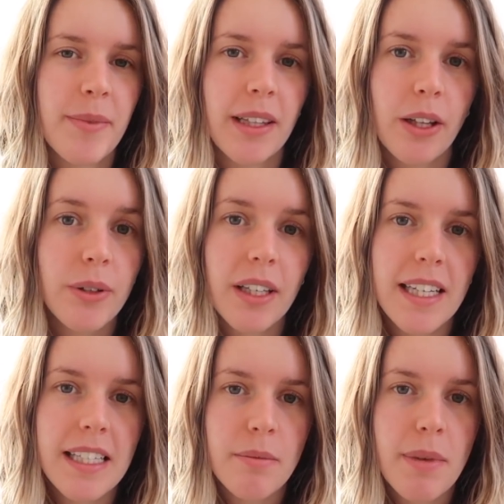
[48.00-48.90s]

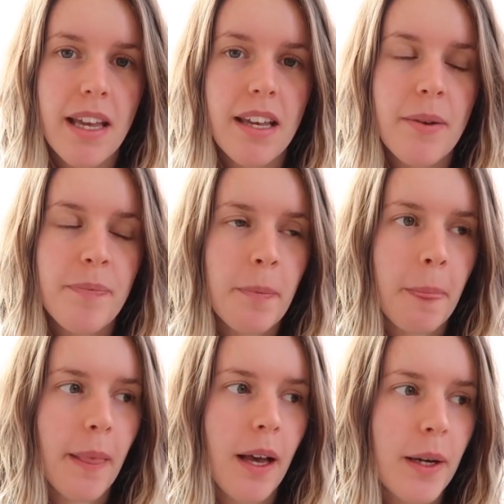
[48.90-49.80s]
locally to me.
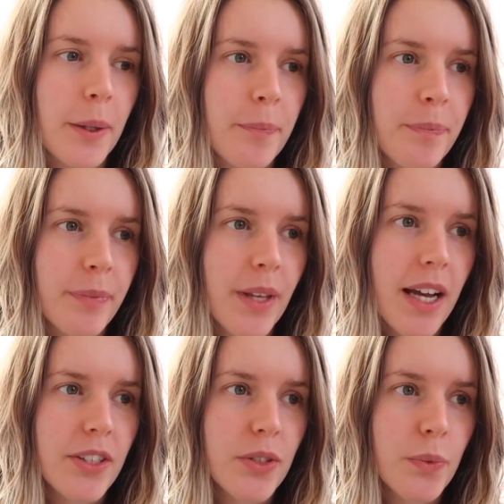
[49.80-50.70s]

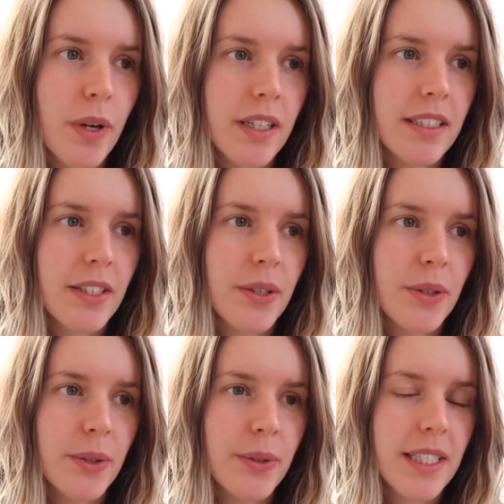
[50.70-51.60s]
I just wanted
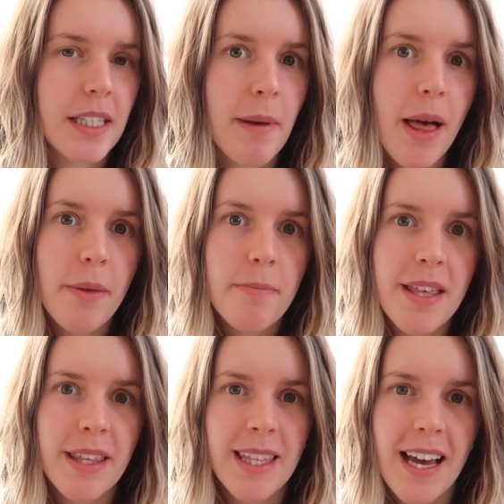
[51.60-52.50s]
to dispel the
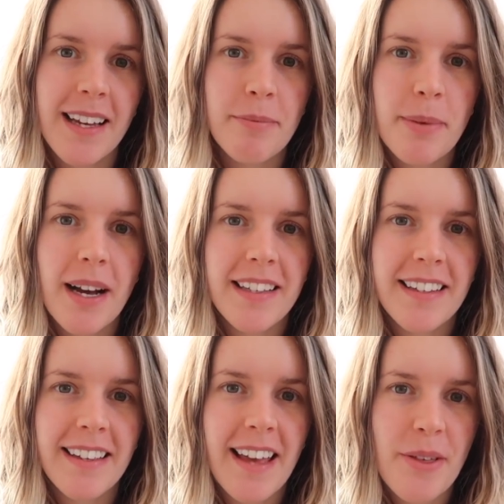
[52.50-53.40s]
myth that
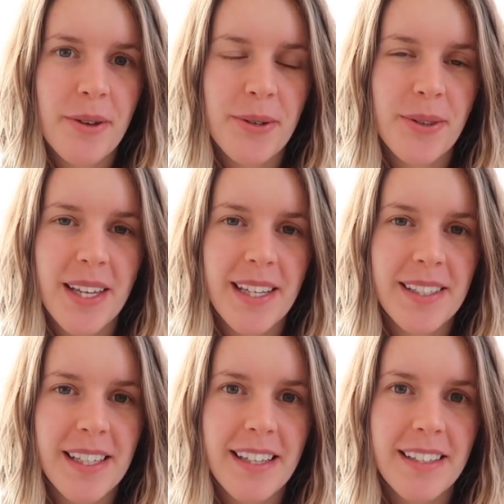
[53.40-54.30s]
buying ethical
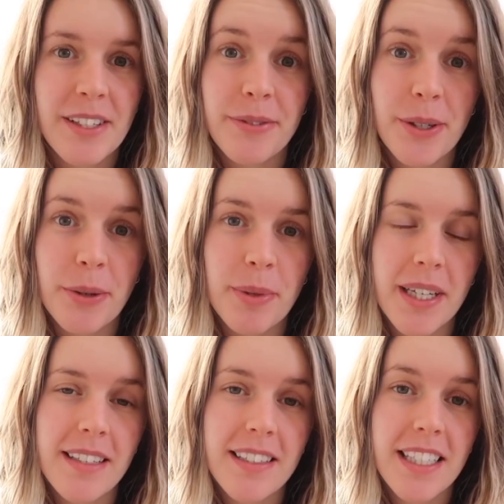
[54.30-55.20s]
things is difficult,
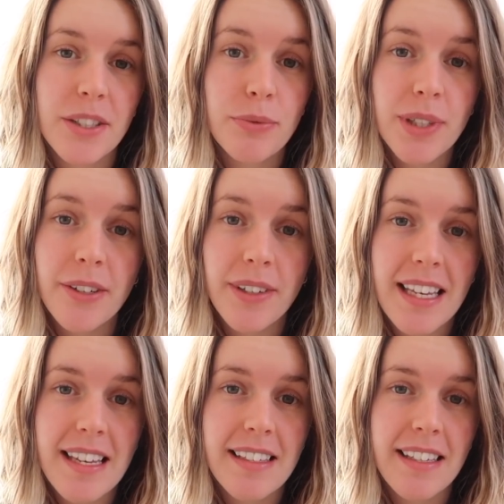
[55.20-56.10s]
because it's
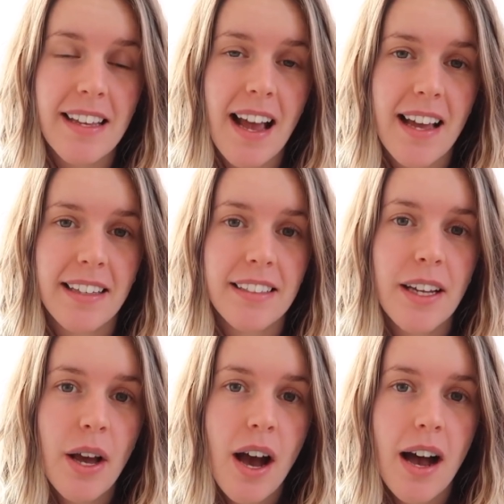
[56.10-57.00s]
really easy, and
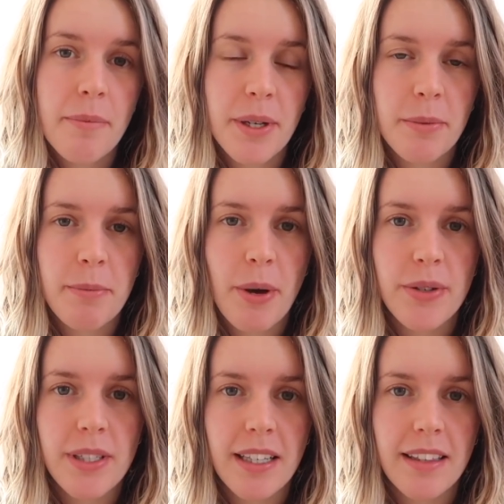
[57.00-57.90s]
I'm going to be
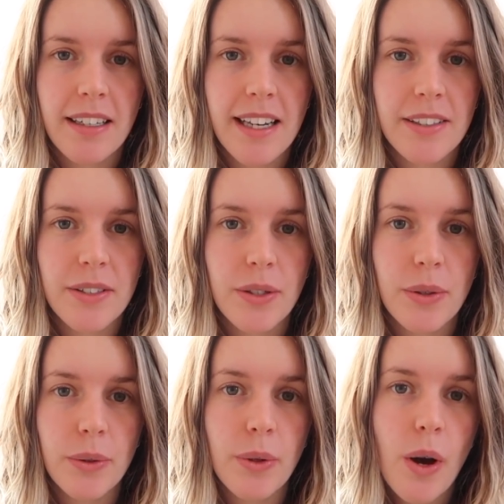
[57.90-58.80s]
posting the links
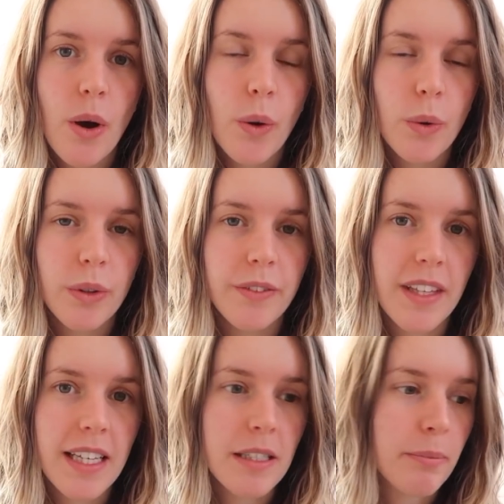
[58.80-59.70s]
to all of
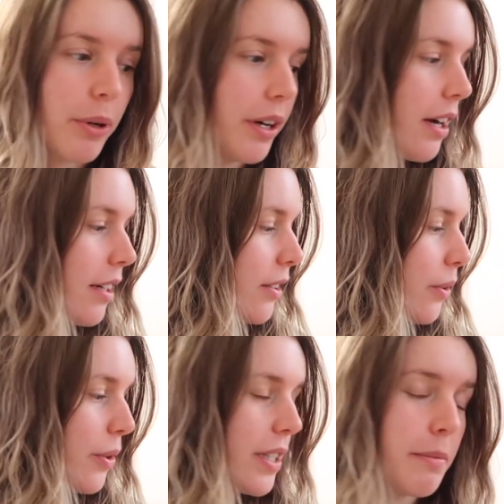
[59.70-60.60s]
these products,
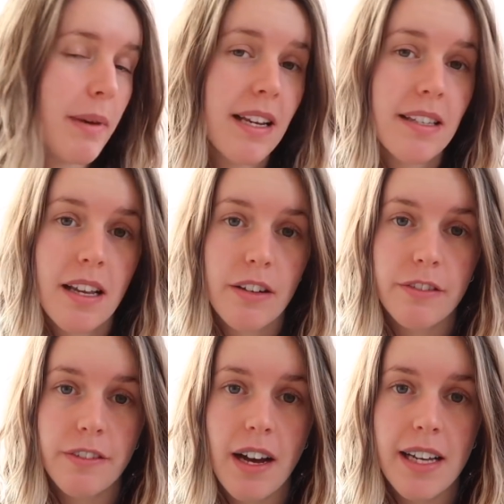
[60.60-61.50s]
or as many as I can
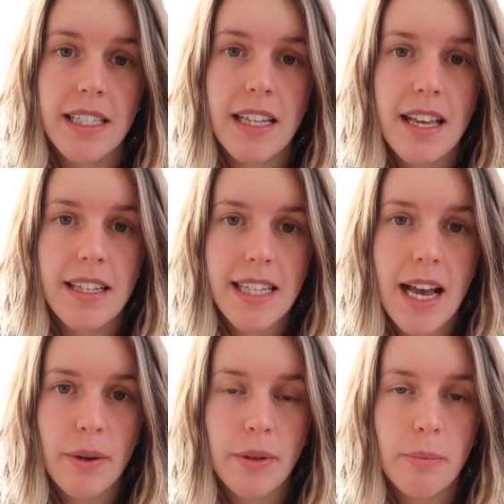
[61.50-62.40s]
find,
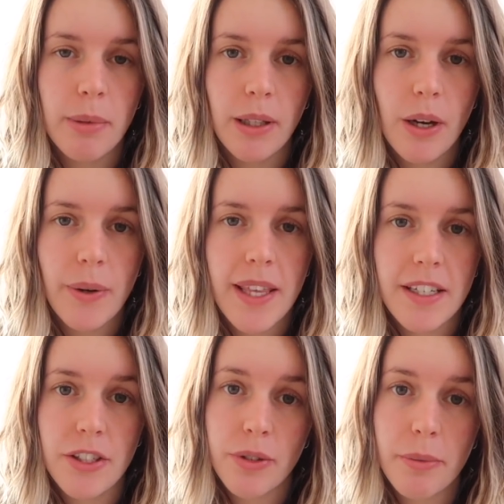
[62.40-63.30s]
down below in
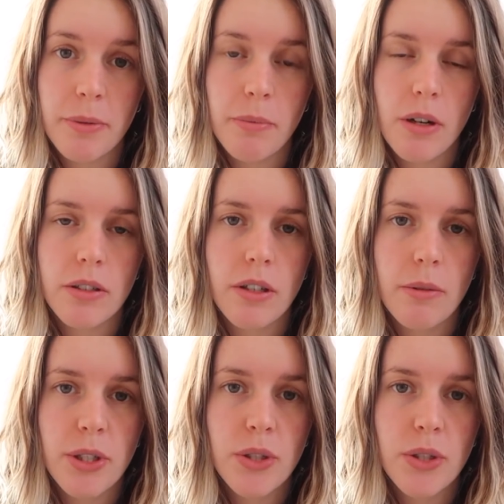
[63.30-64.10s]
the description box, so be